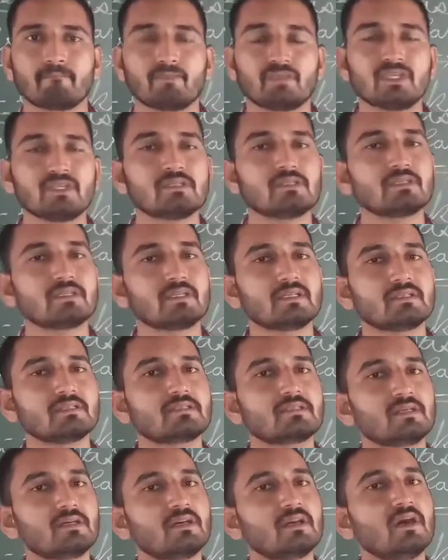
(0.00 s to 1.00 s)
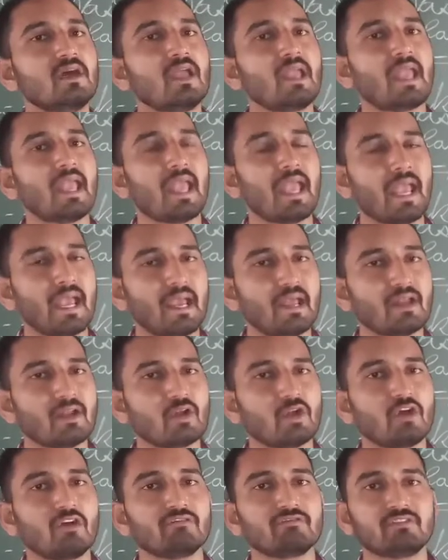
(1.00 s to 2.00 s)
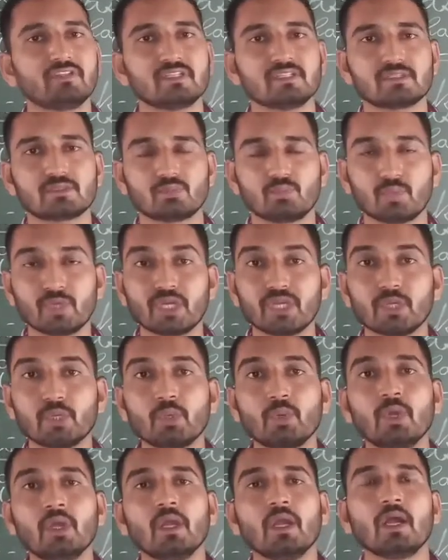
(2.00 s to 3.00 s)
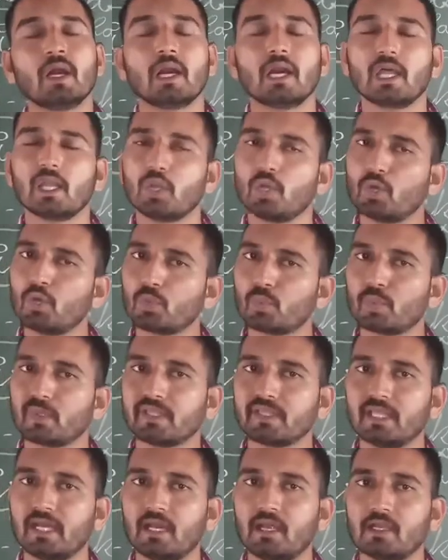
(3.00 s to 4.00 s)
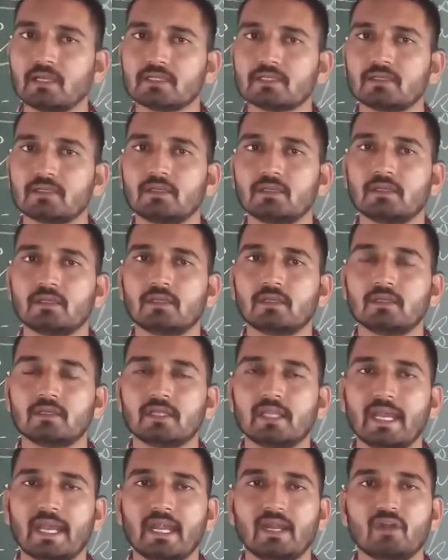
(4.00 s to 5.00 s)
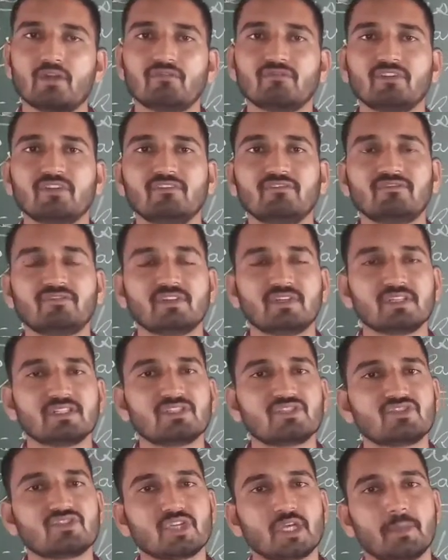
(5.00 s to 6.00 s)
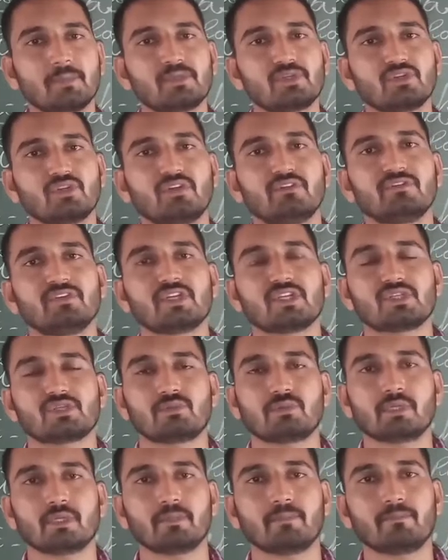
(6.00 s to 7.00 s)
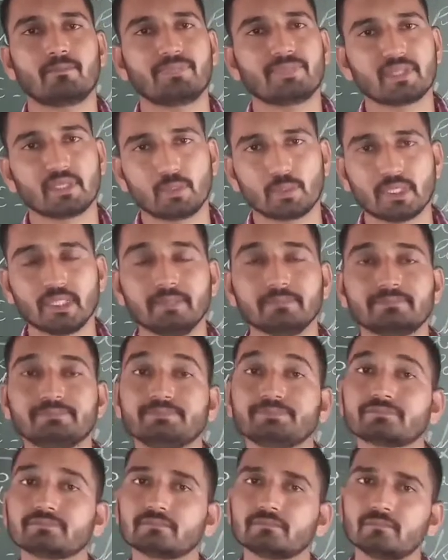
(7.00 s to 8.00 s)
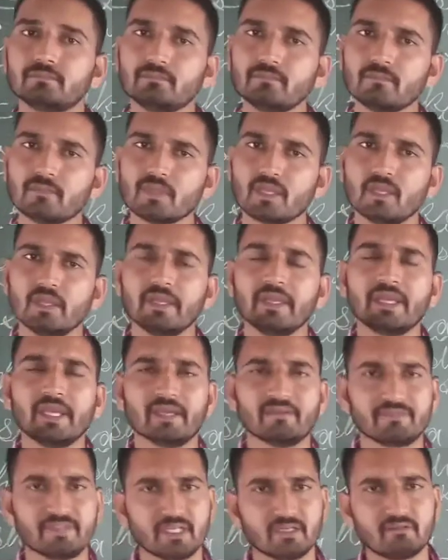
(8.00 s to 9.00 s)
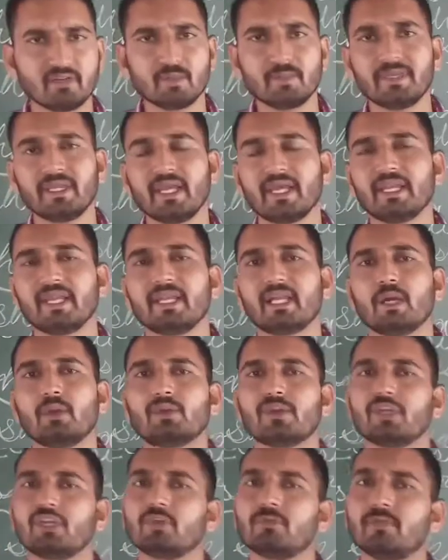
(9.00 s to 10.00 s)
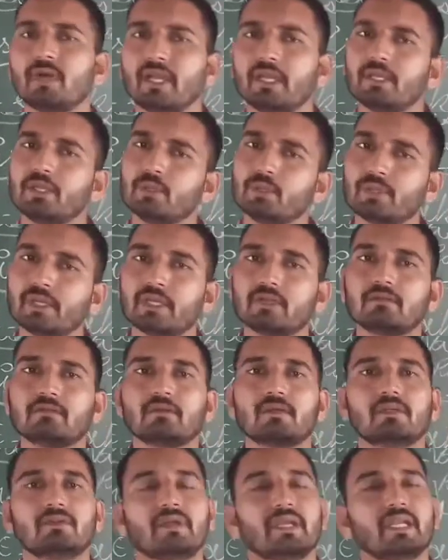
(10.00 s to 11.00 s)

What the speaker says: this is the end of this video. Along with that, the end of the first chapter of history. Okay, if there will be any doubt in your mind, you can